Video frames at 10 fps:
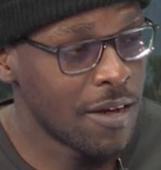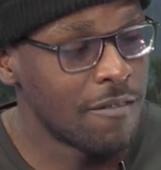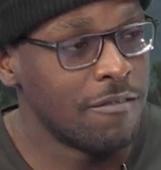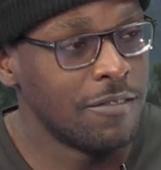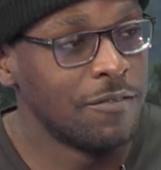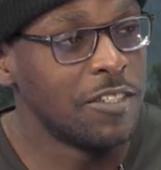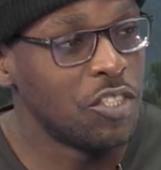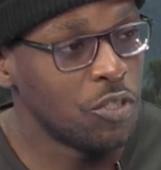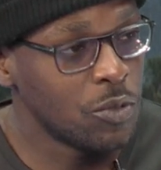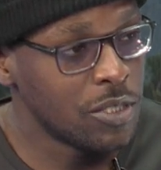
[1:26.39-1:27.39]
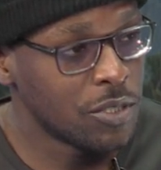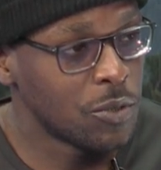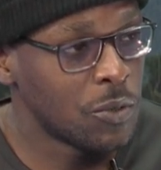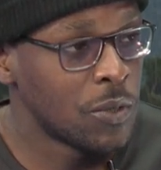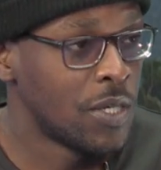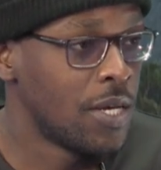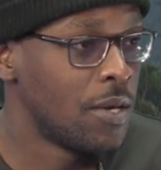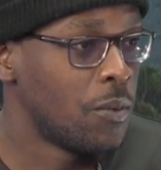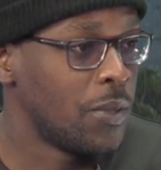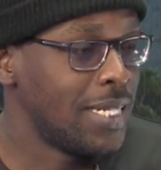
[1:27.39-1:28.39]
of virtues. You know,
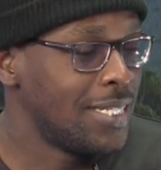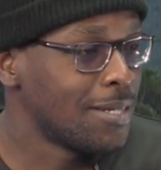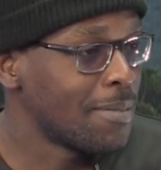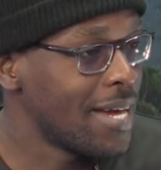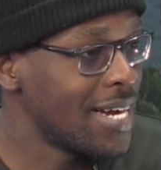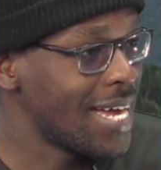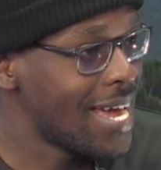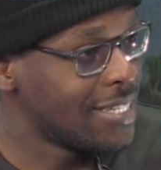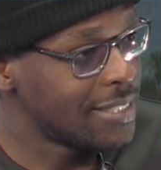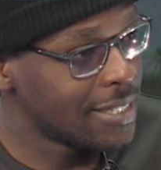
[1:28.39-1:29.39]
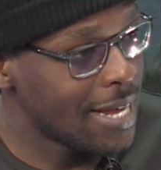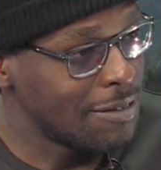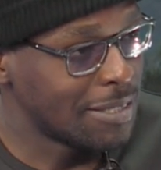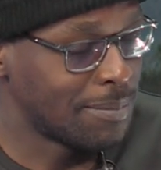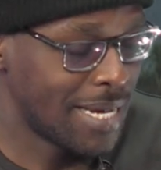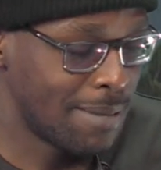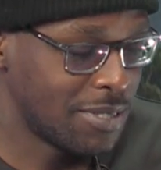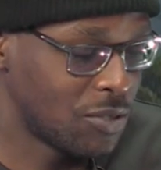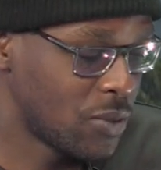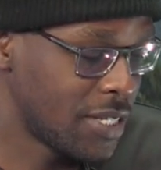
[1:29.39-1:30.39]
we need some kind of guidance in life sometimes.
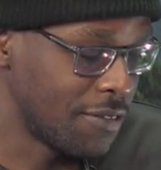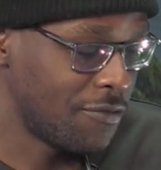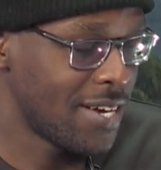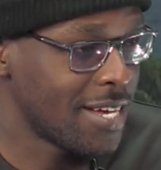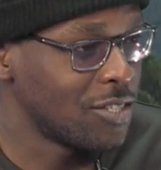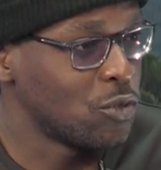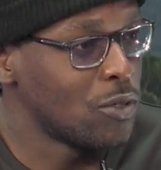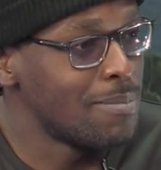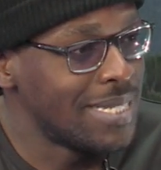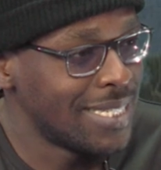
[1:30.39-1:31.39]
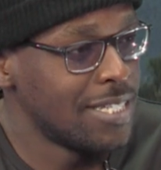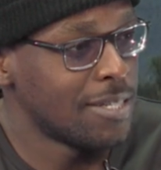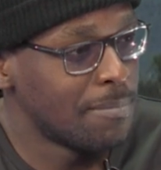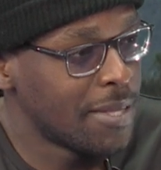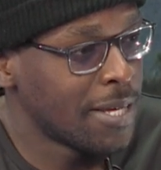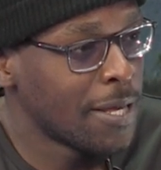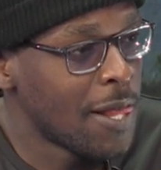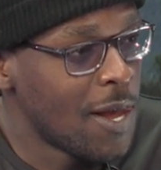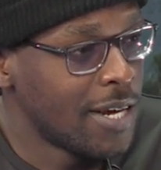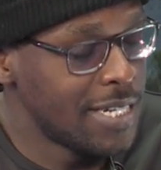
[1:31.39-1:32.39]
You know, you feel like your soul missing something.
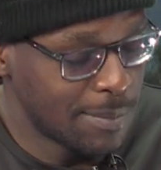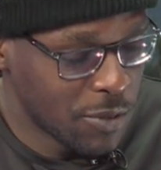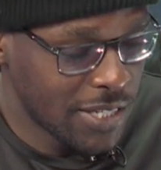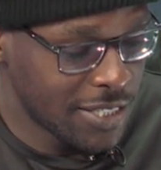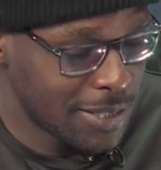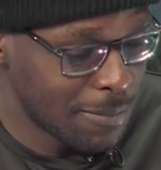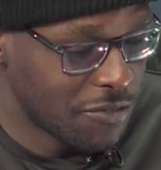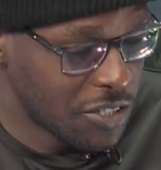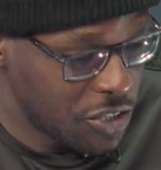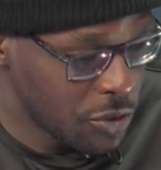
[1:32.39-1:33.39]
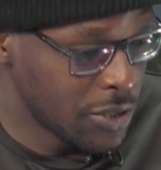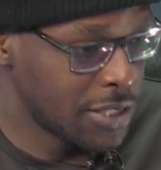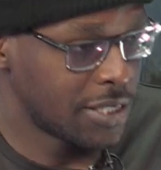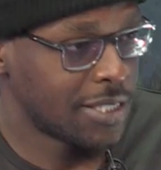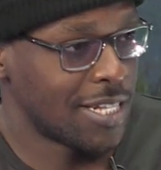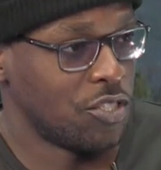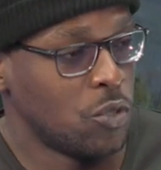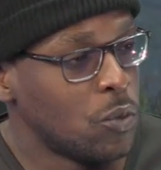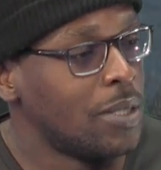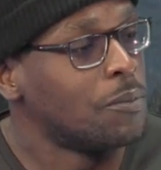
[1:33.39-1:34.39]
This book is just some virtues that you
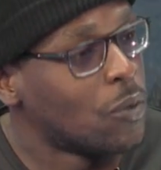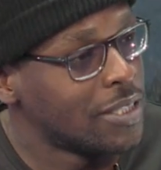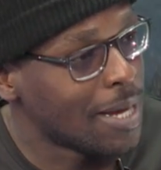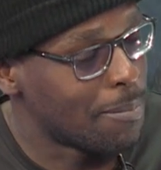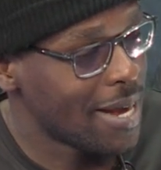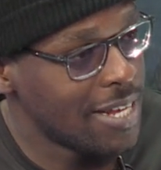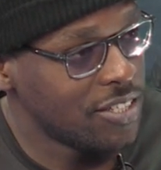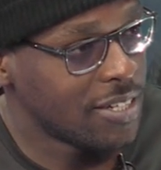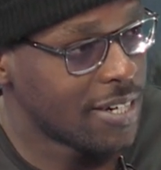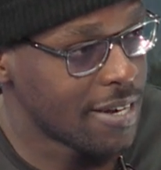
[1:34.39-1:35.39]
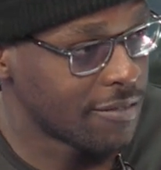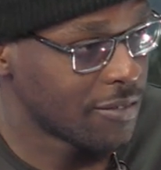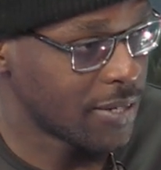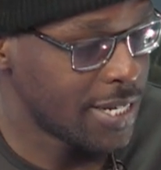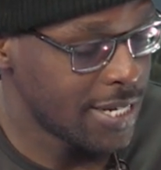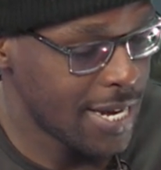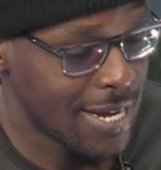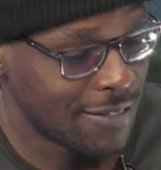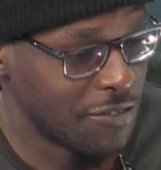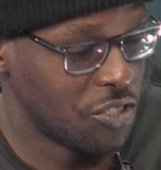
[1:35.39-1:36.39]
would want to apply to your life. Okay, there
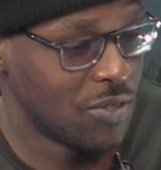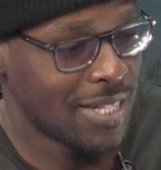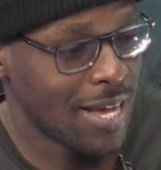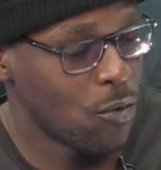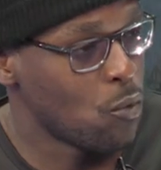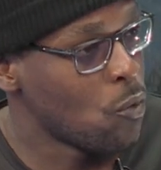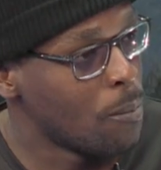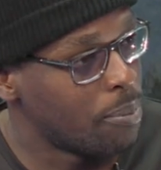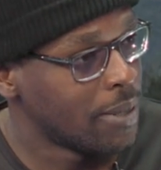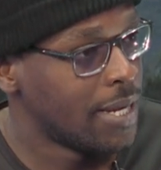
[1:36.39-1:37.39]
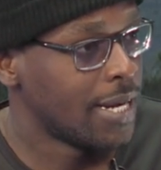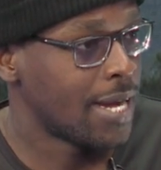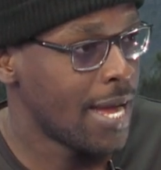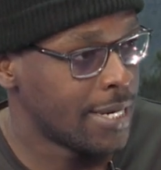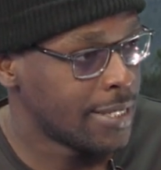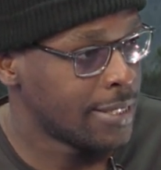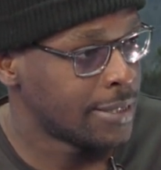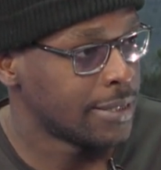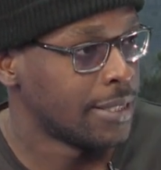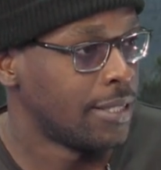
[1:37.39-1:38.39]
are virtues like hope,
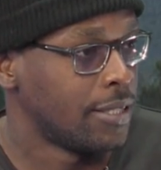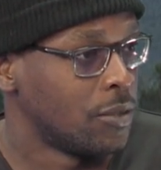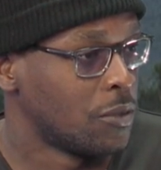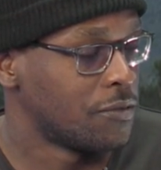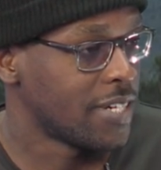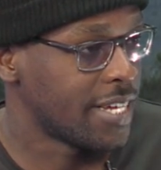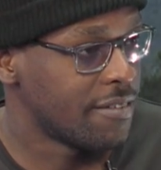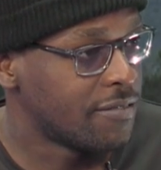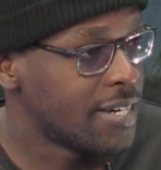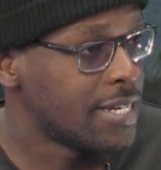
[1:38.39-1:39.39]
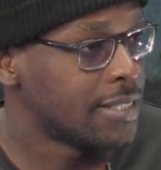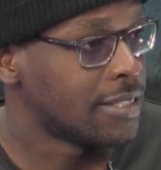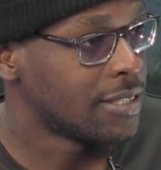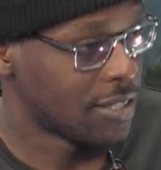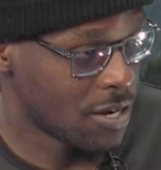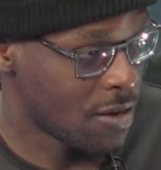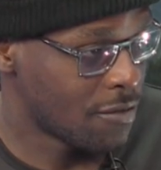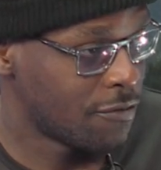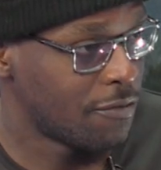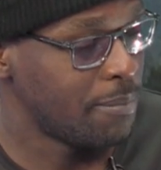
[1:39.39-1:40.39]
kindness, you know, forgiveness,
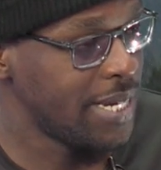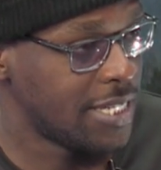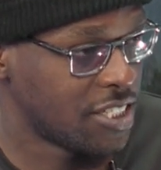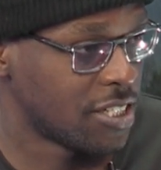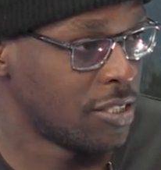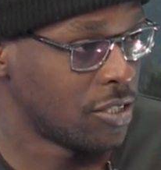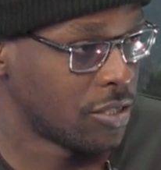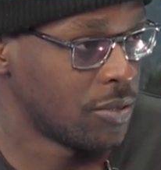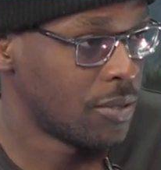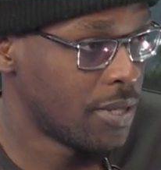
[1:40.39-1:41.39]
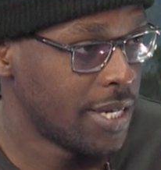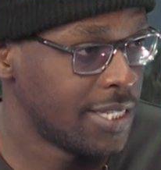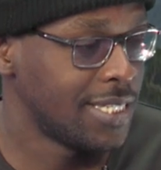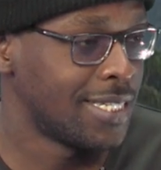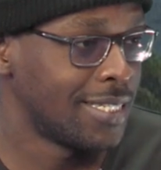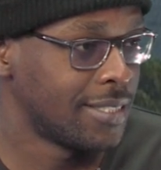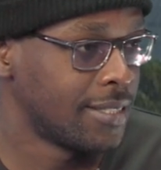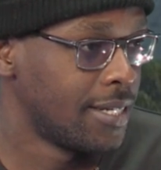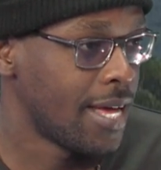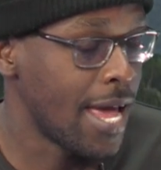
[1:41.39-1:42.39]
love, patience. You know, things that
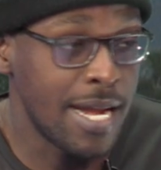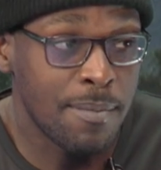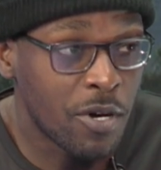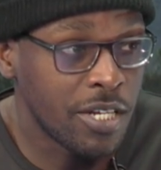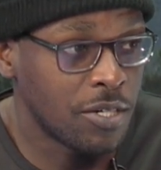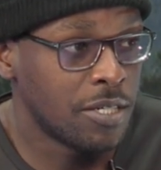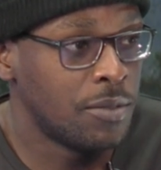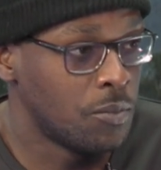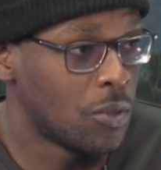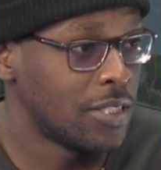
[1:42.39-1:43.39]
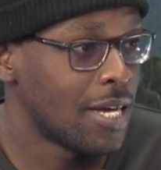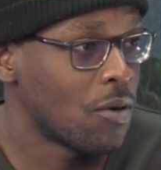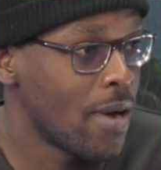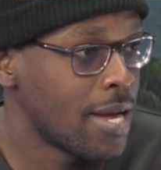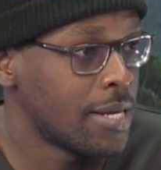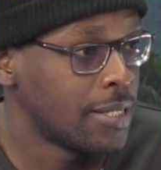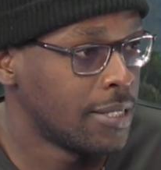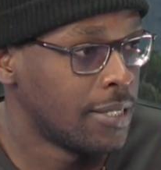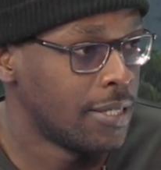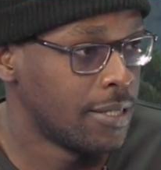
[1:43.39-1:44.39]
anybody could want to acquire
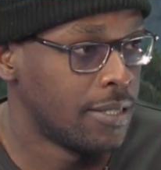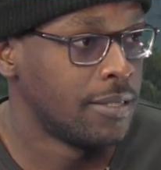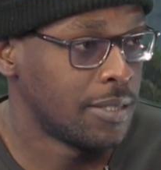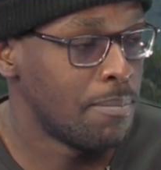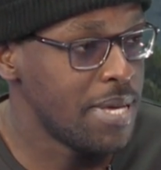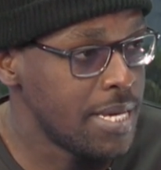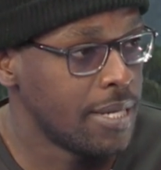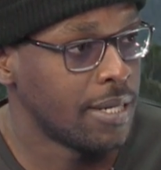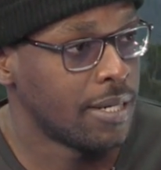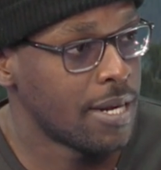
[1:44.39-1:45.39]
to be in life.